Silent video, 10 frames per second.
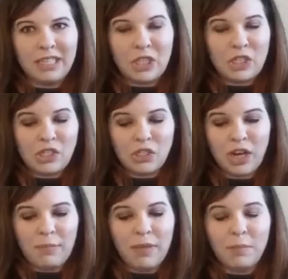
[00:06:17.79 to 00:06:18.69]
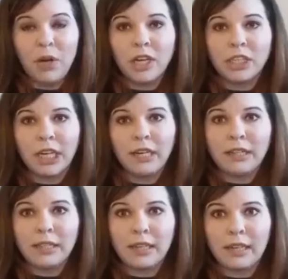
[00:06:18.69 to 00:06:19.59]
it's just a scrappy
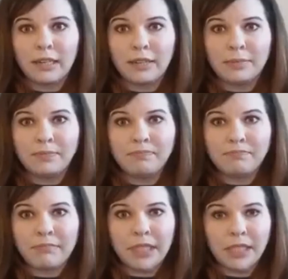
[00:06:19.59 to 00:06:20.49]
project. Um,